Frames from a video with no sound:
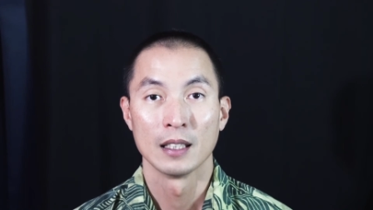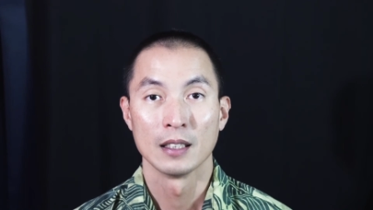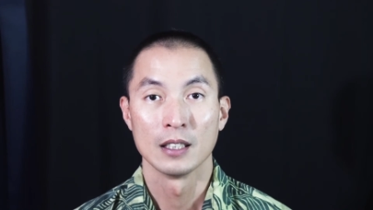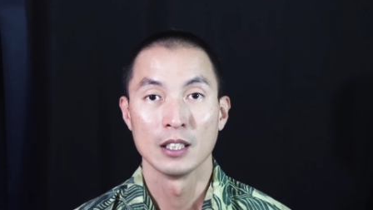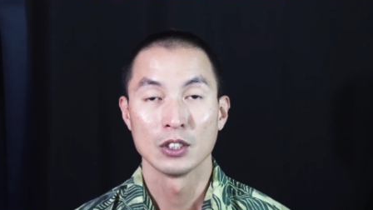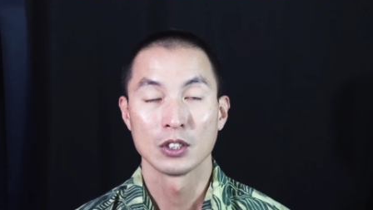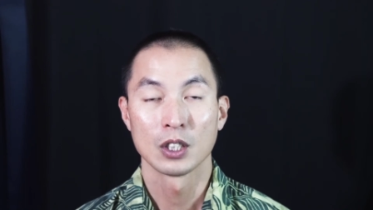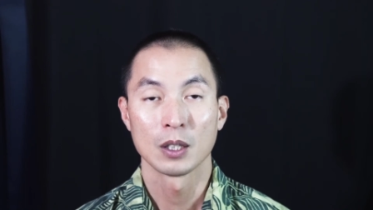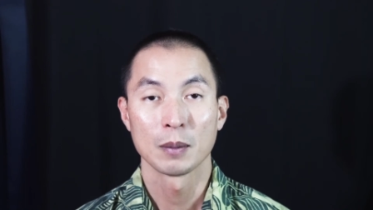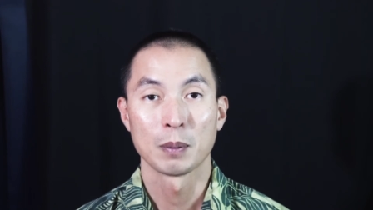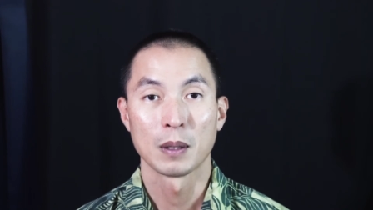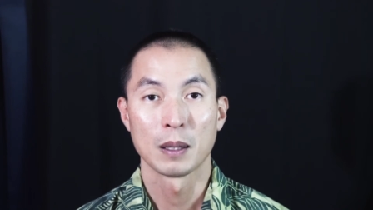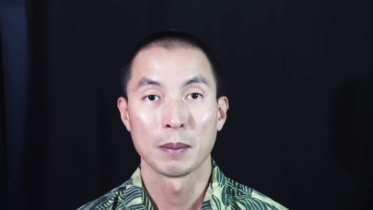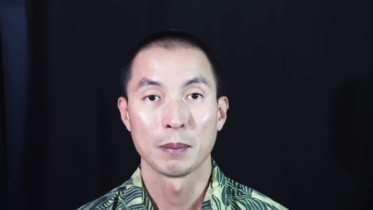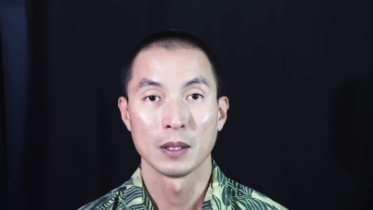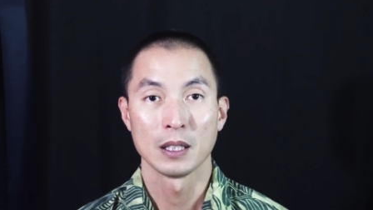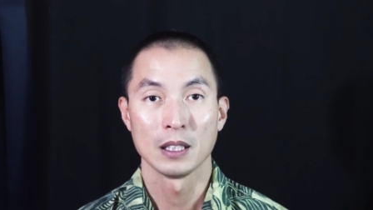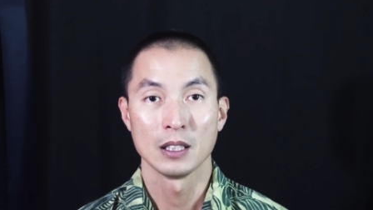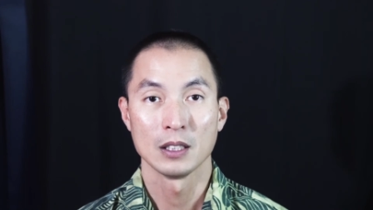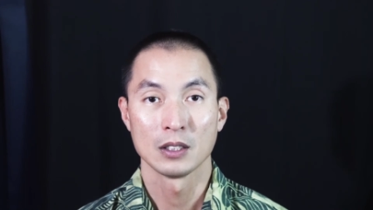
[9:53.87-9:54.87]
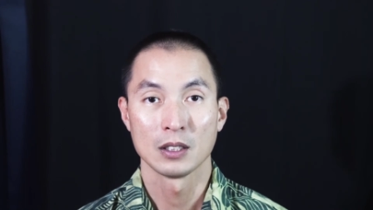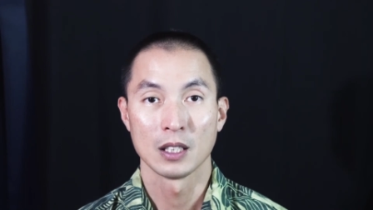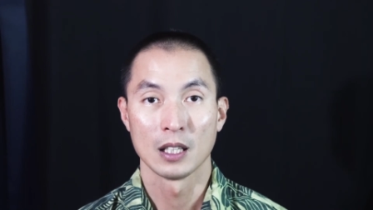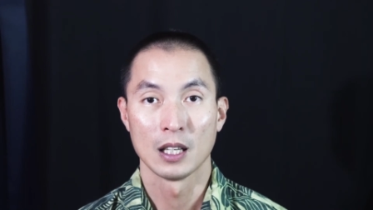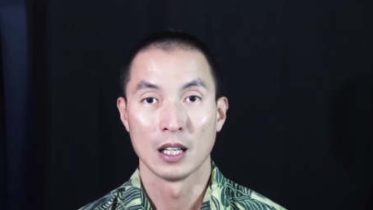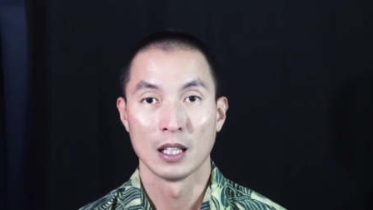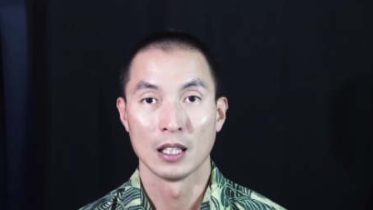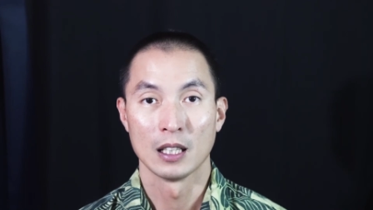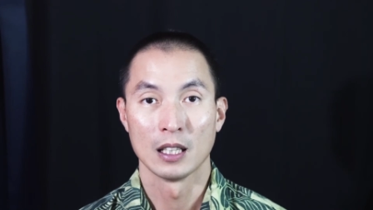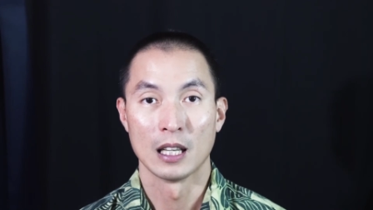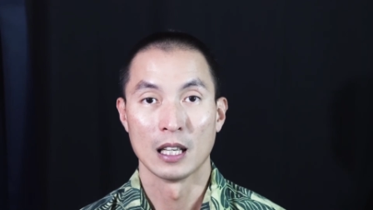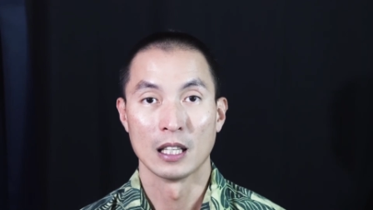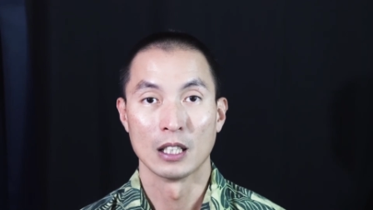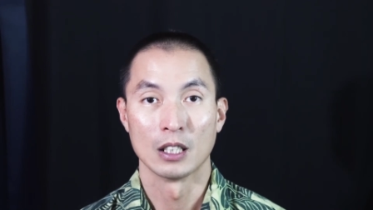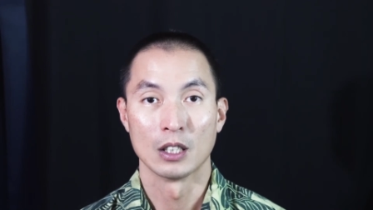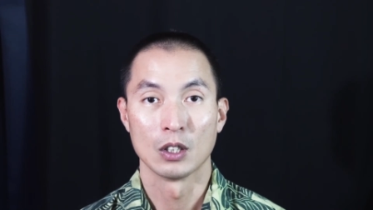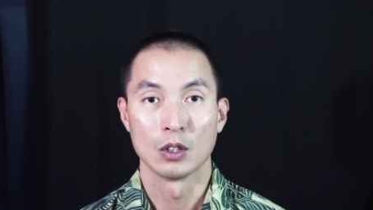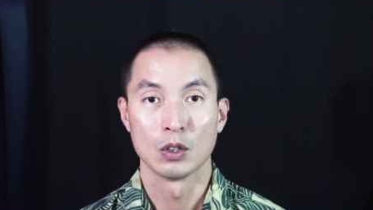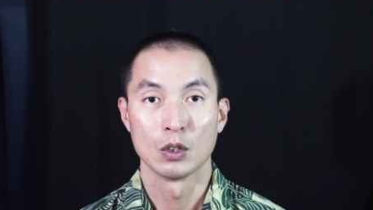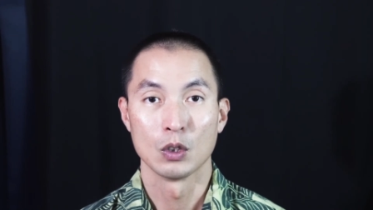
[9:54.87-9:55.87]
These are the properties that
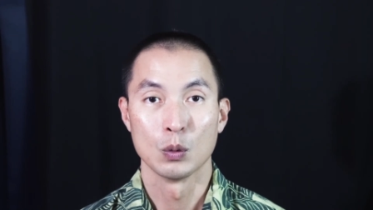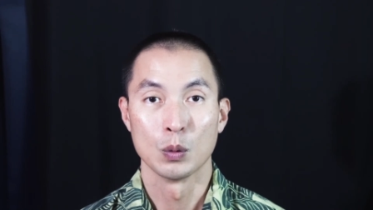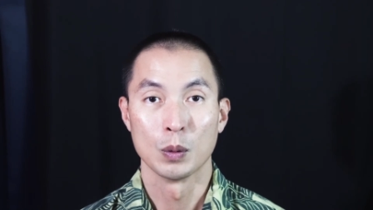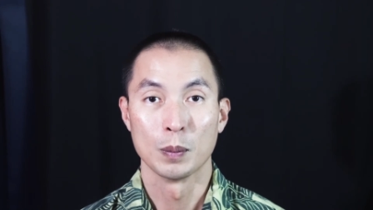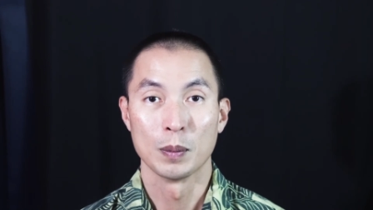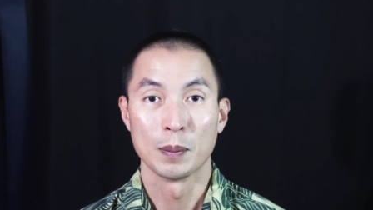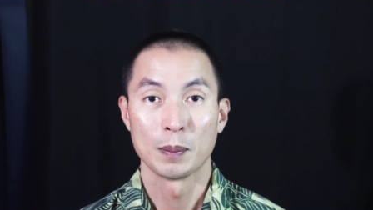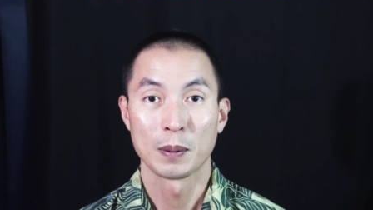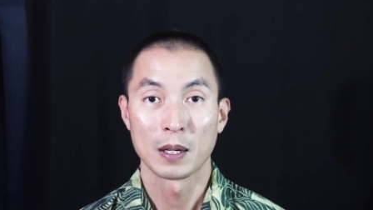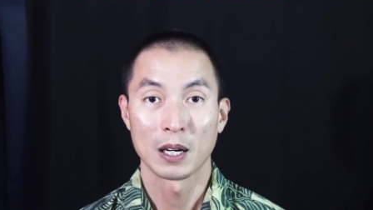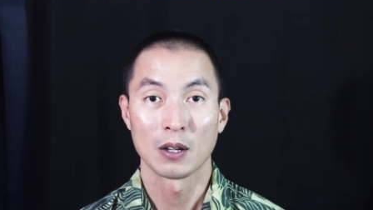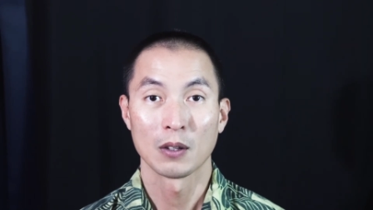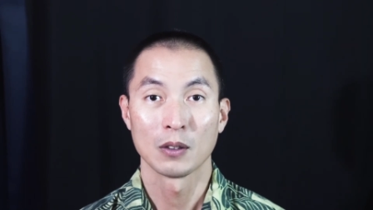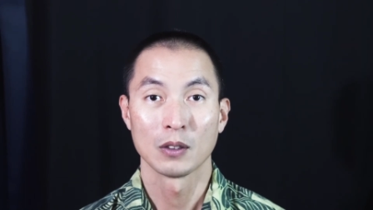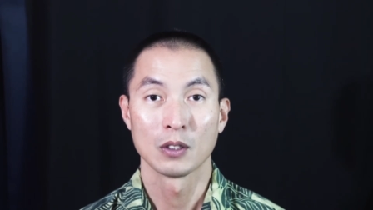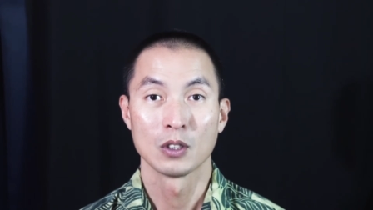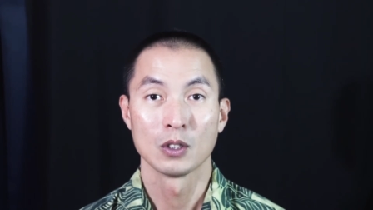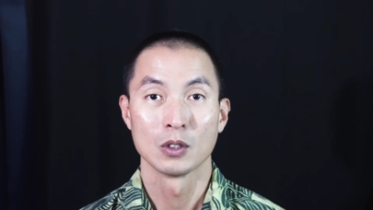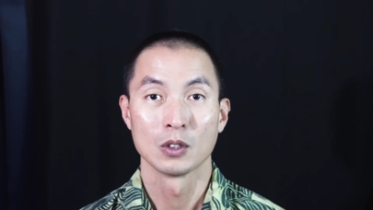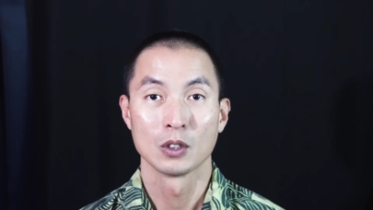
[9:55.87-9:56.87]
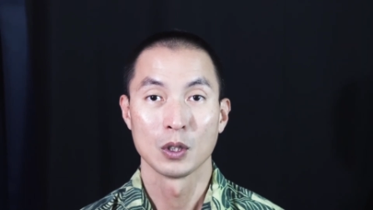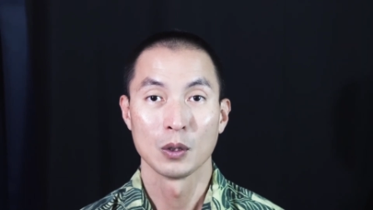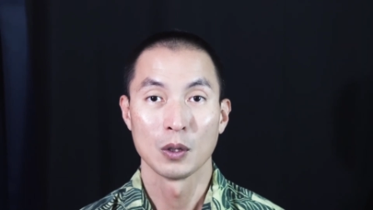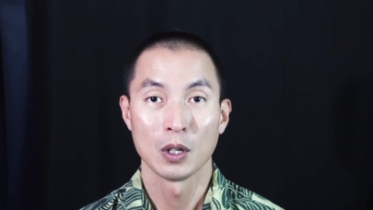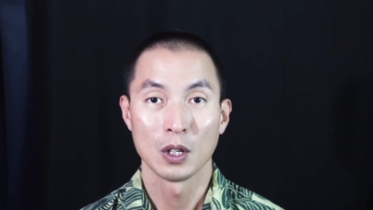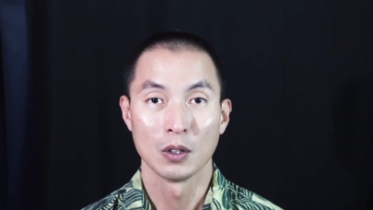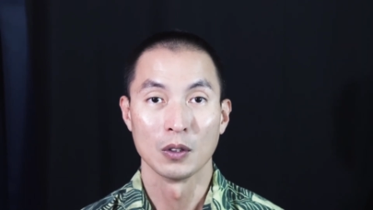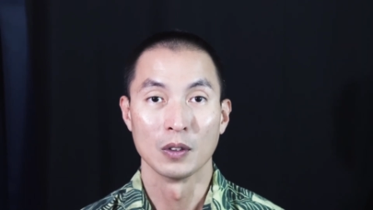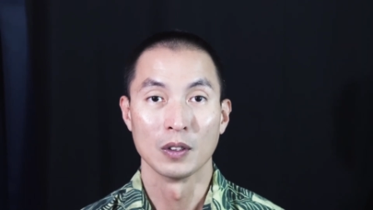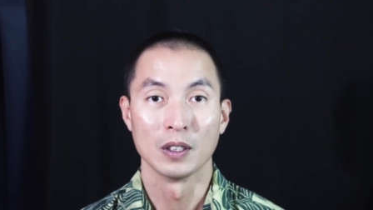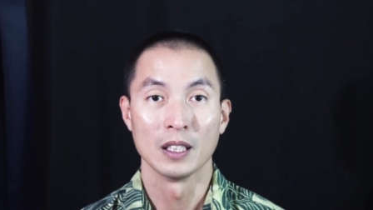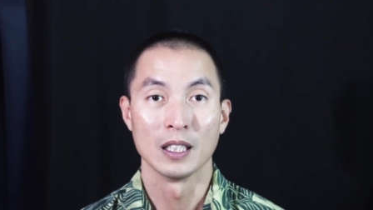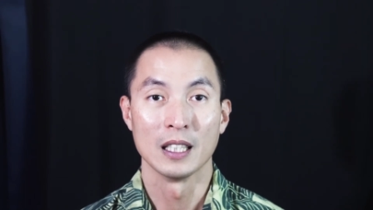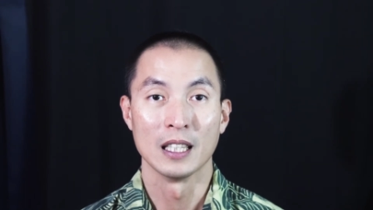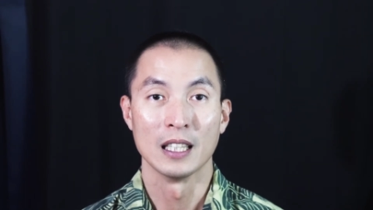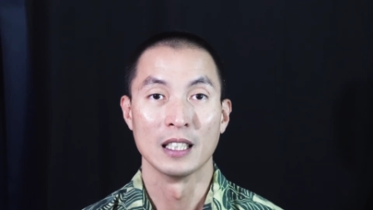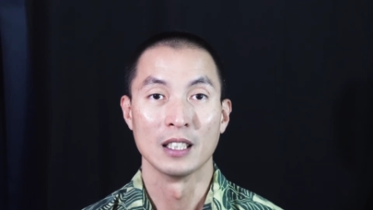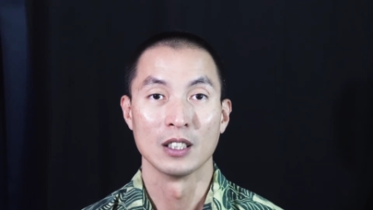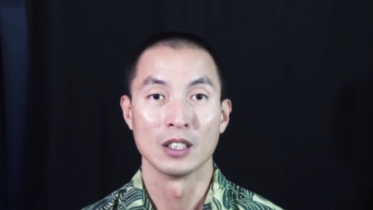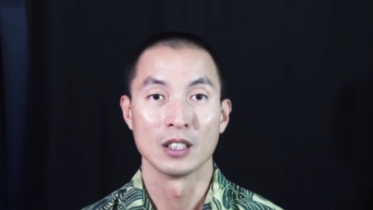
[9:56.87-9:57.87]
you would be proud to still own
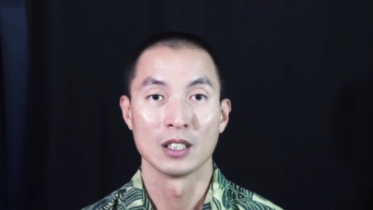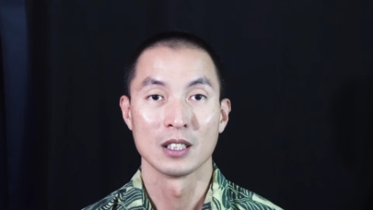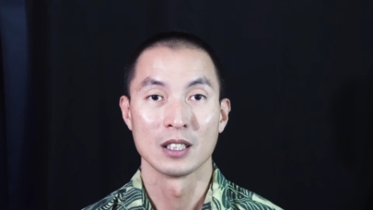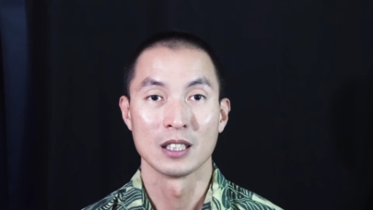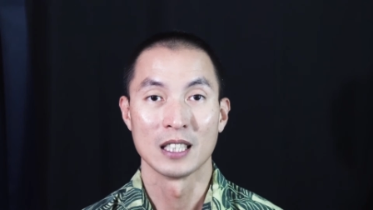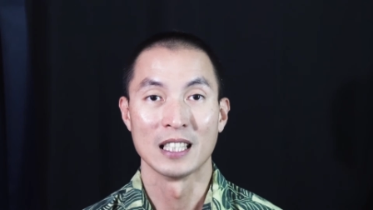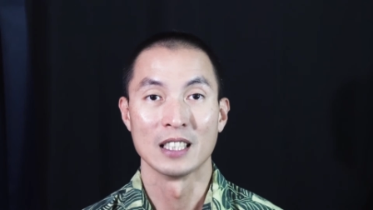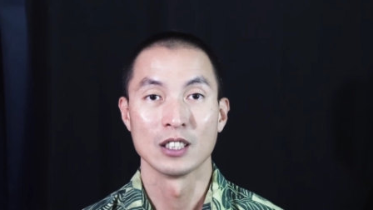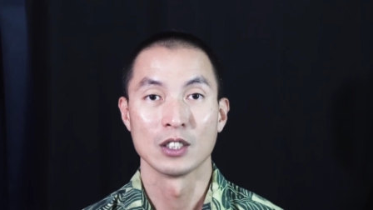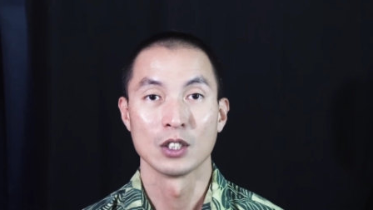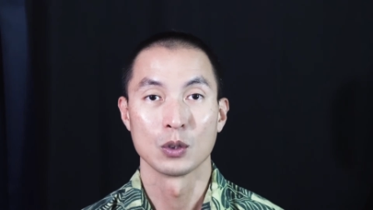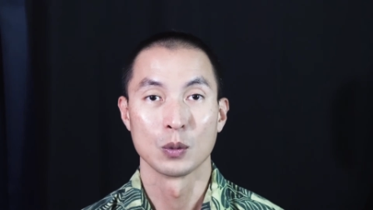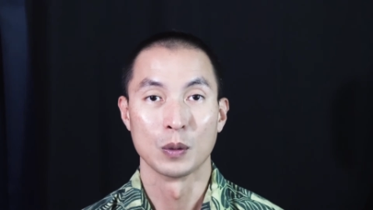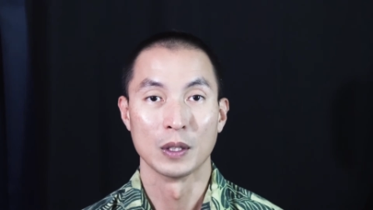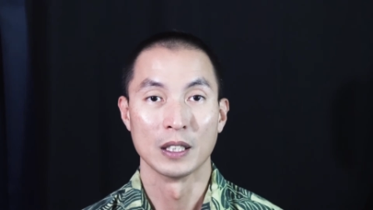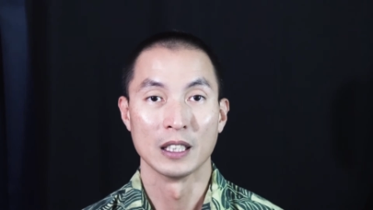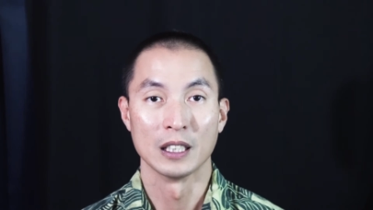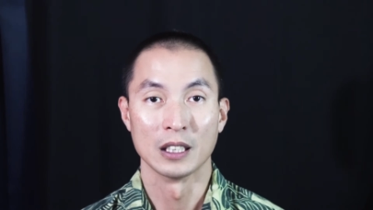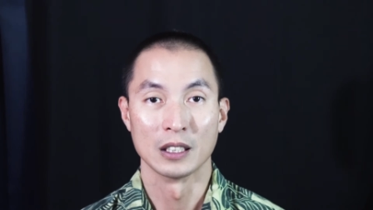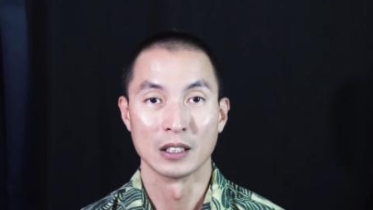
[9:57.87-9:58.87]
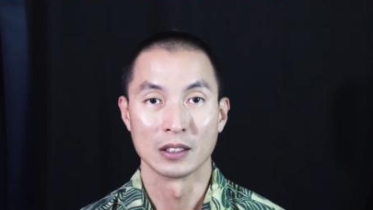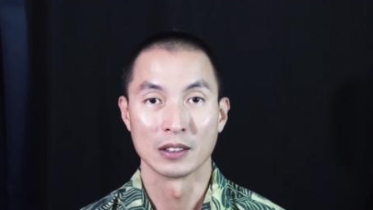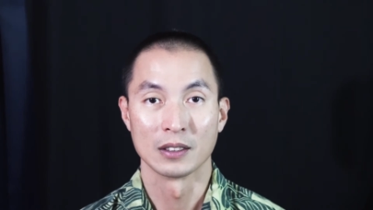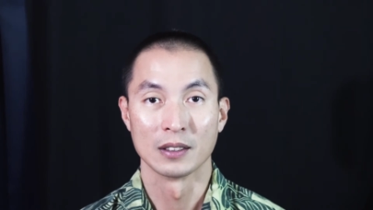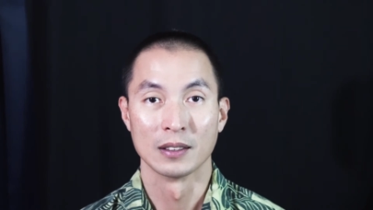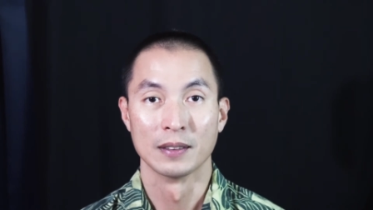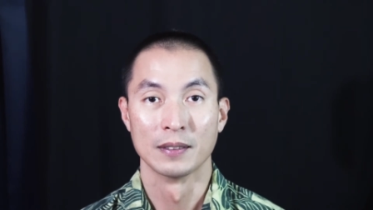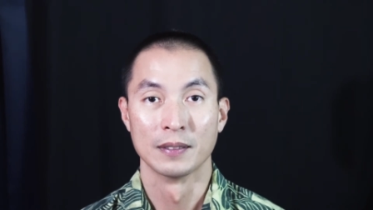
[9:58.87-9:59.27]
in 10 to 20 years.